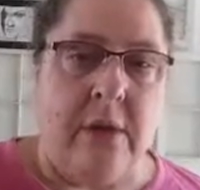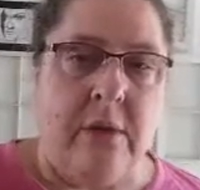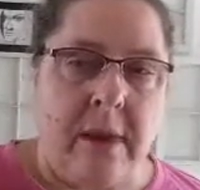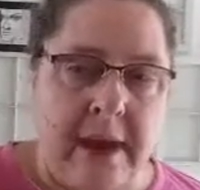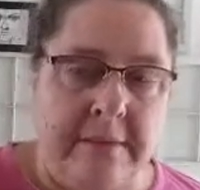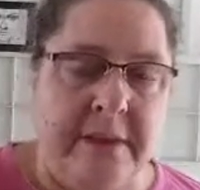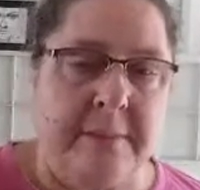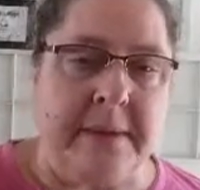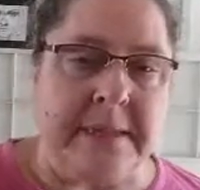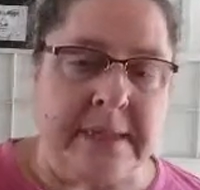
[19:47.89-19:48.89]
You have to
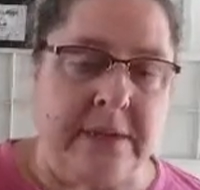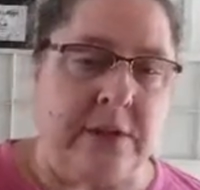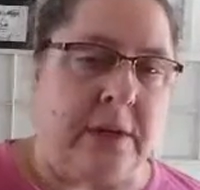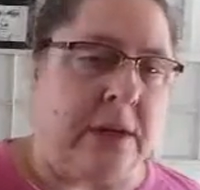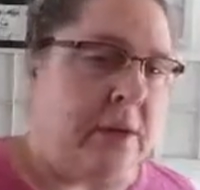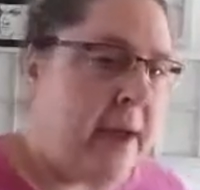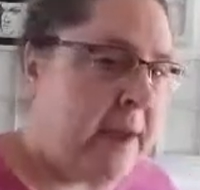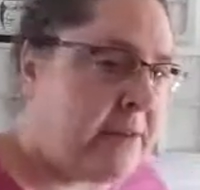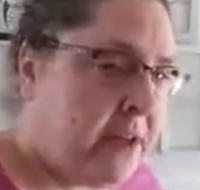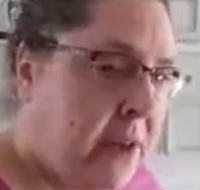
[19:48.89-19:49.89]
be centered and you
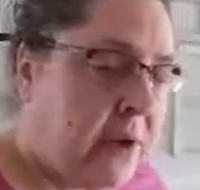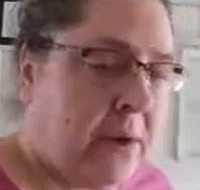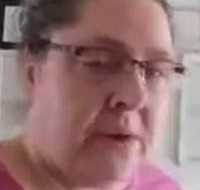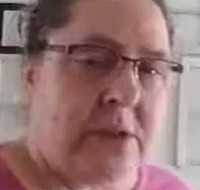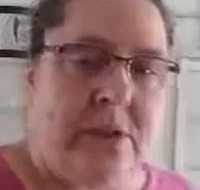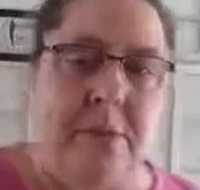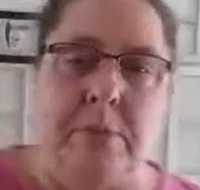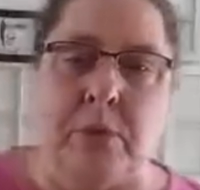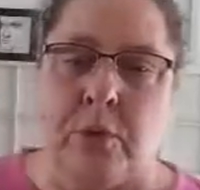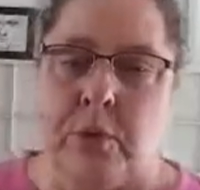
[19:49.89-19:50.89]
have to learn to
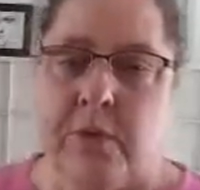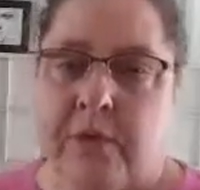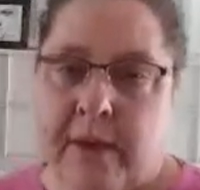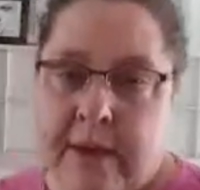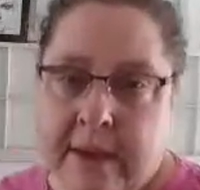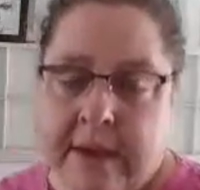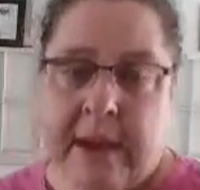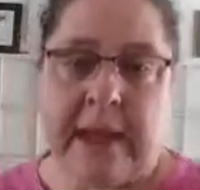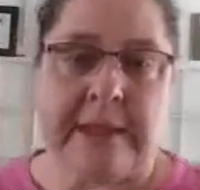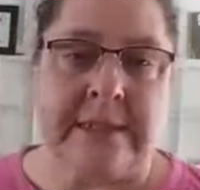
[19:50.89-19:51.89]
move
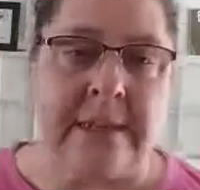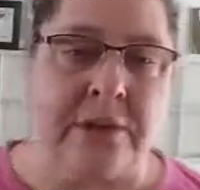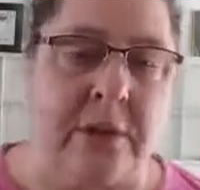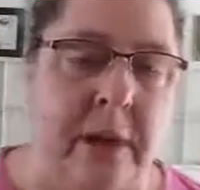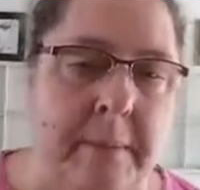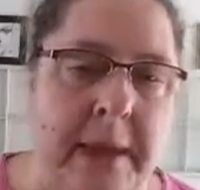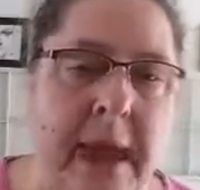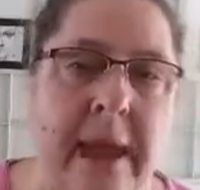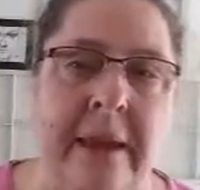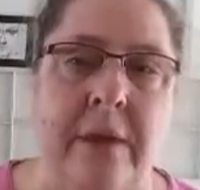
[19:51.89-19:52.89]
as things are coming
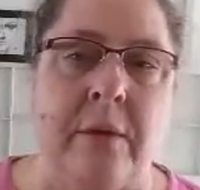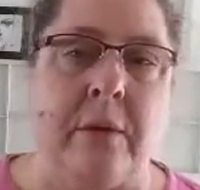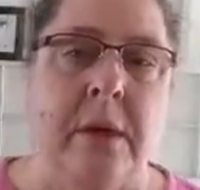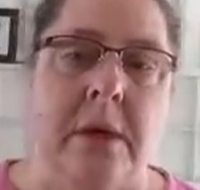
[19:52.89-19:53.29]
at you,